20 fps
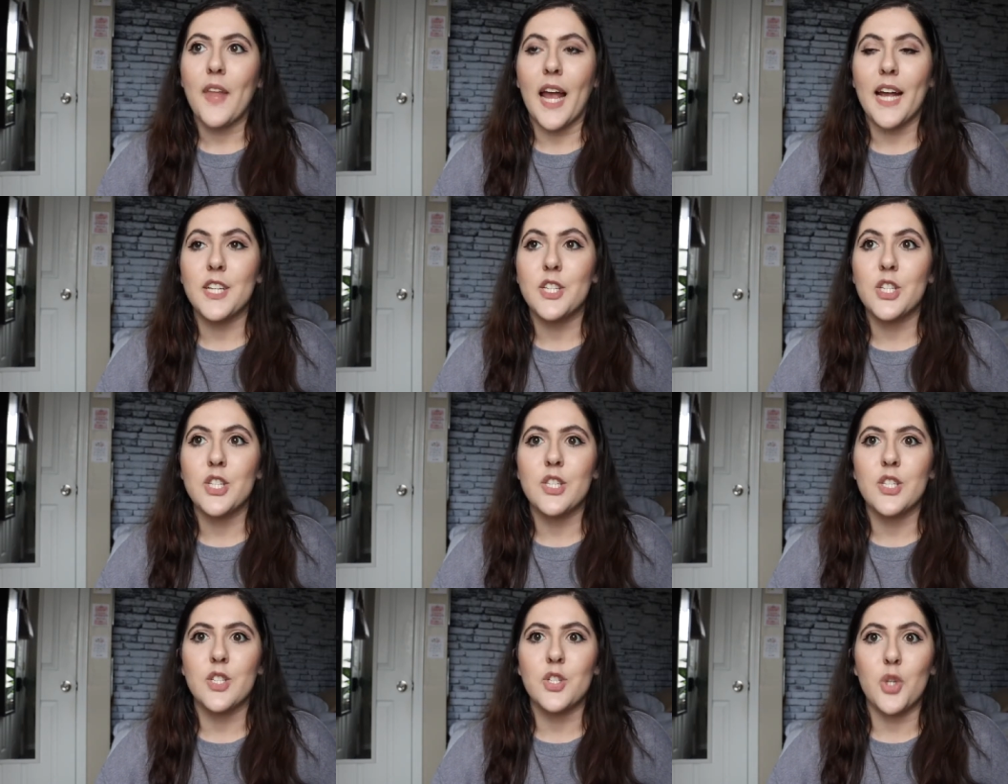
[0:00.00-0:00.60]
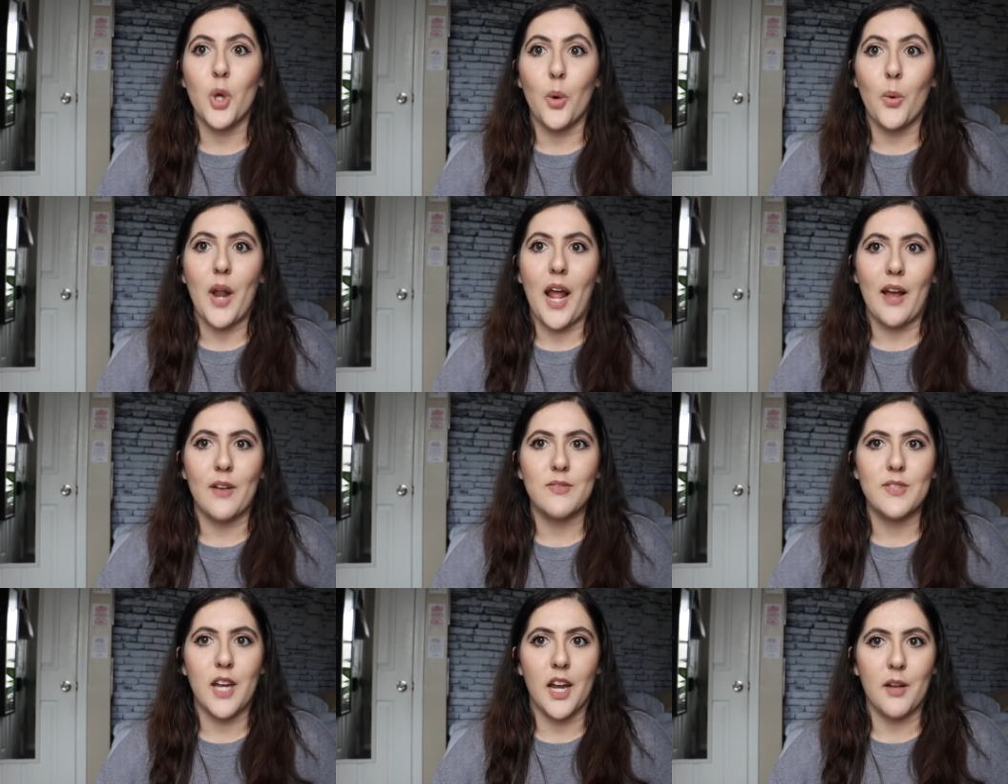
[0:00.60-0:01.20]
I just don't
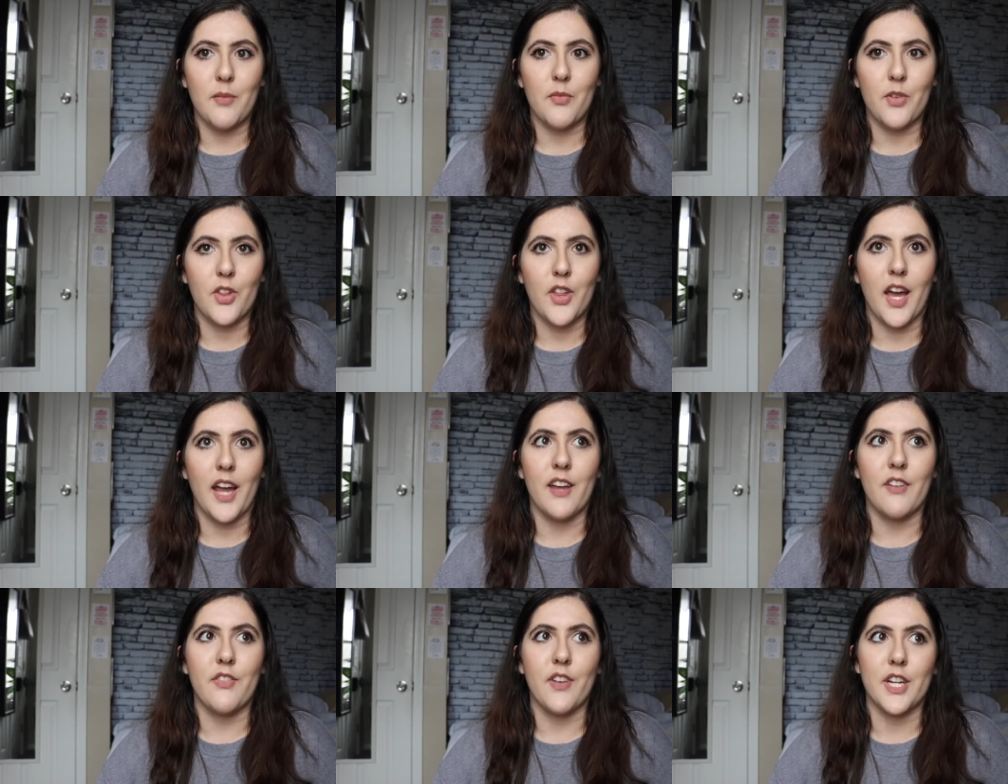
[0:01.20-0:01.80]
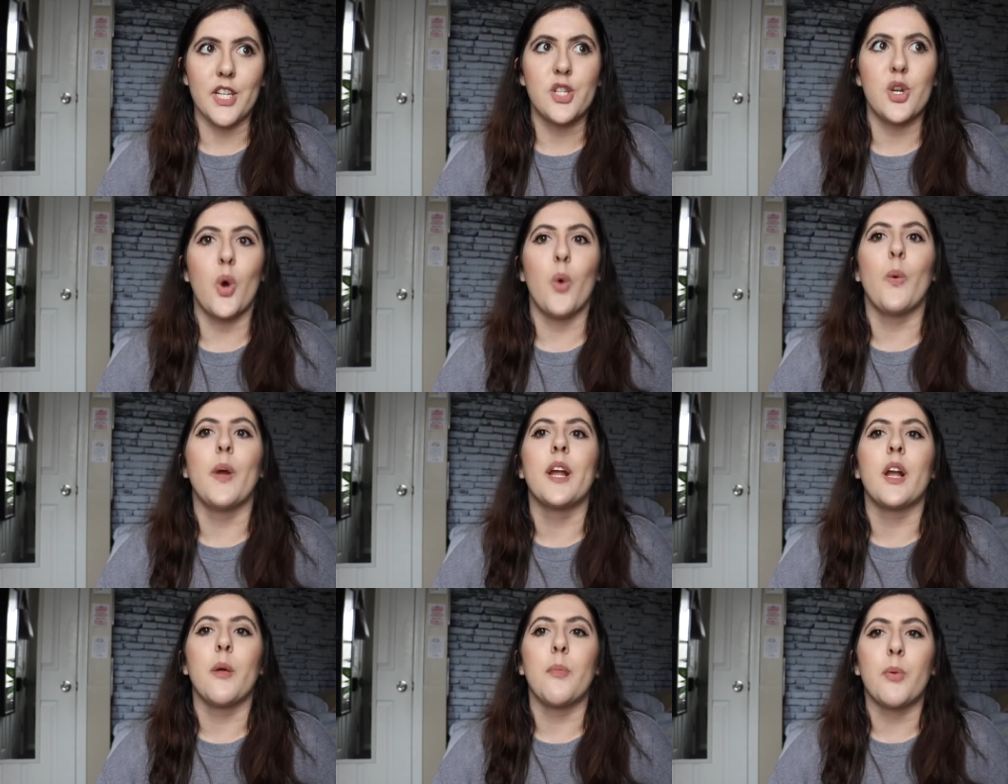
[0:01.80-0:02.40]
have time for that if I
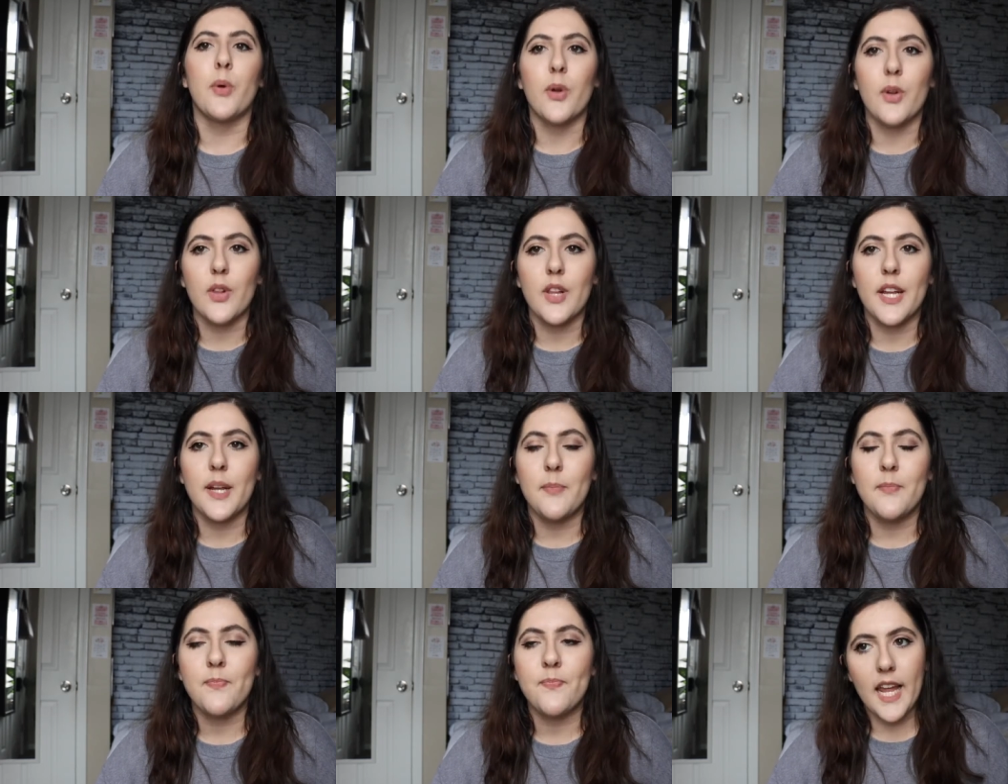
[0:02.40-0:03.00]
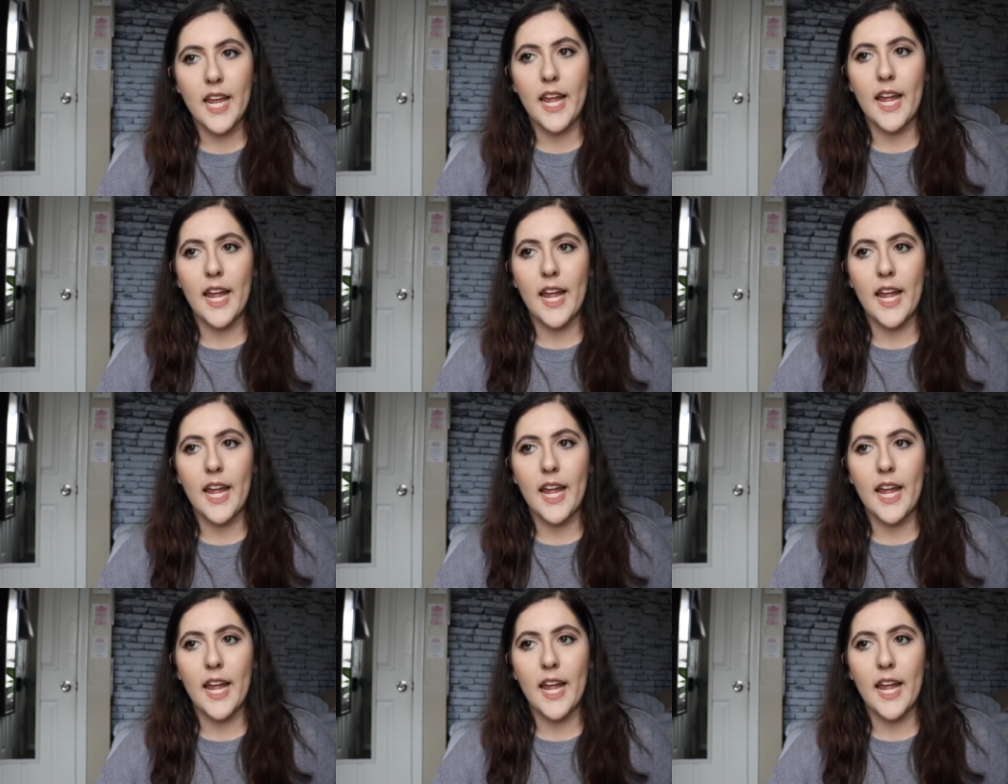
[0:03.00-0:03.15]
don't wake up early